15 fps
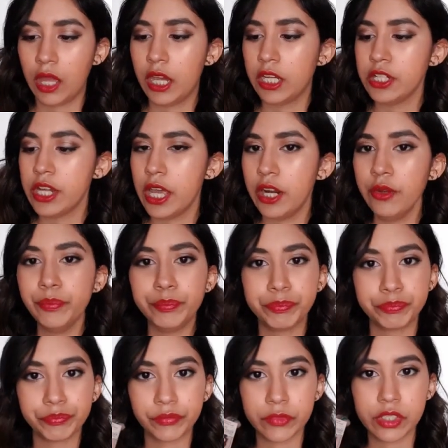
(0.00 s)
eyeshadow.
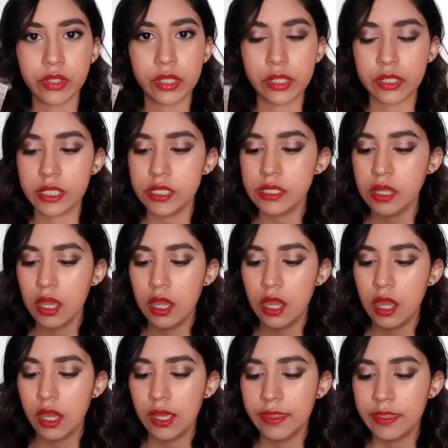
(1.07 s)
So there it is.
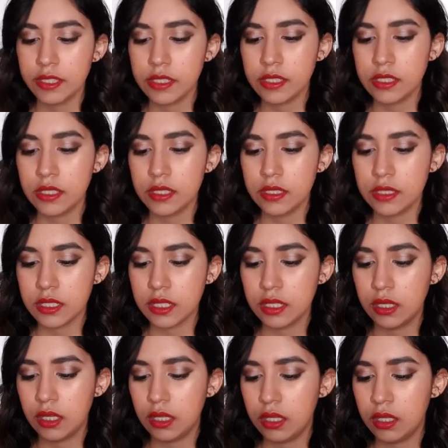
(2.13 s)
And this is
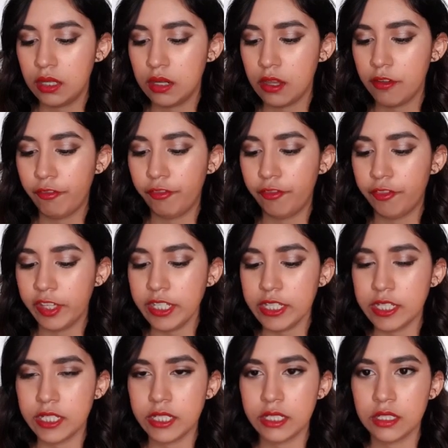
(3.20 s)
in
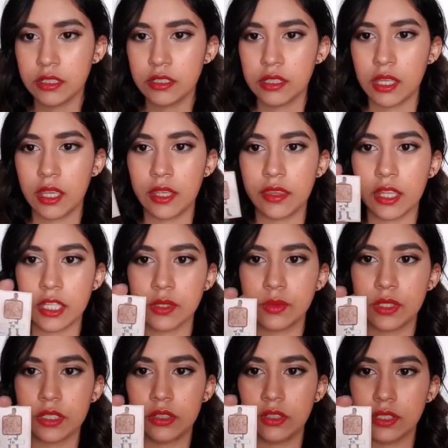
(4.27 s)
Fit, and that's
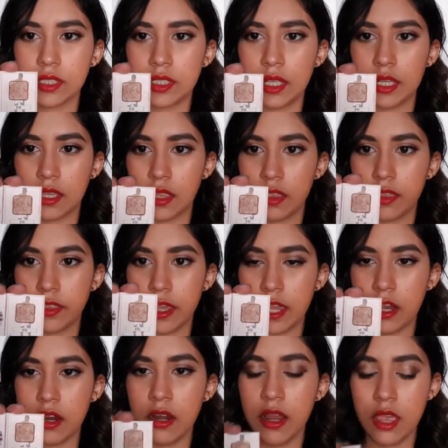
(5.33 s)
what it looks like
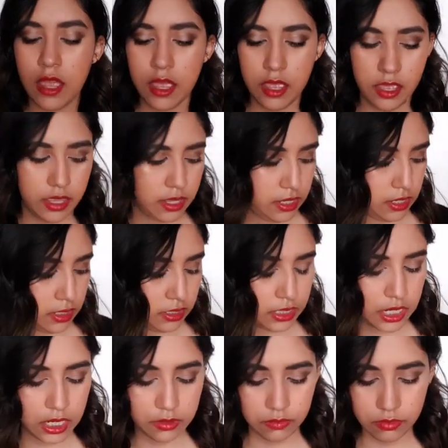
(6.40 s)
there. And
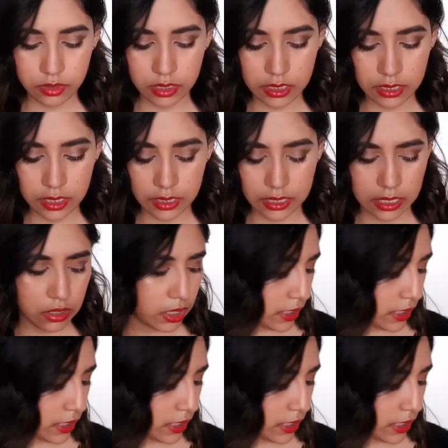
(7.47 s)
I really like it.